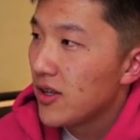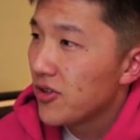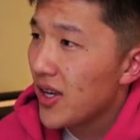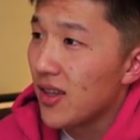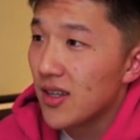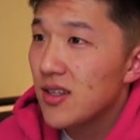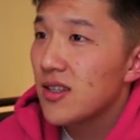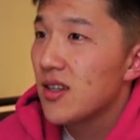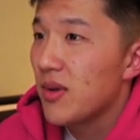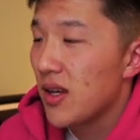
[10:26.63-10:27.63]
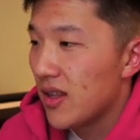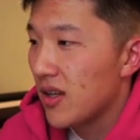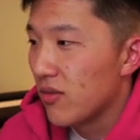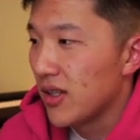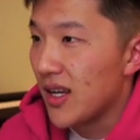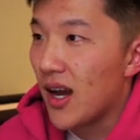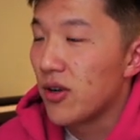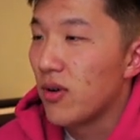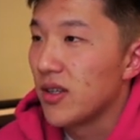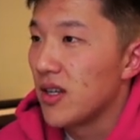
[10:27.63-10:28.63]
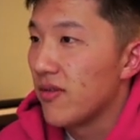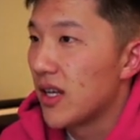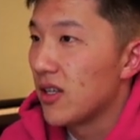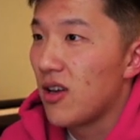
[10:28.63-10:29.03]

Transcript: so yeah this is going to be i think a really high quality event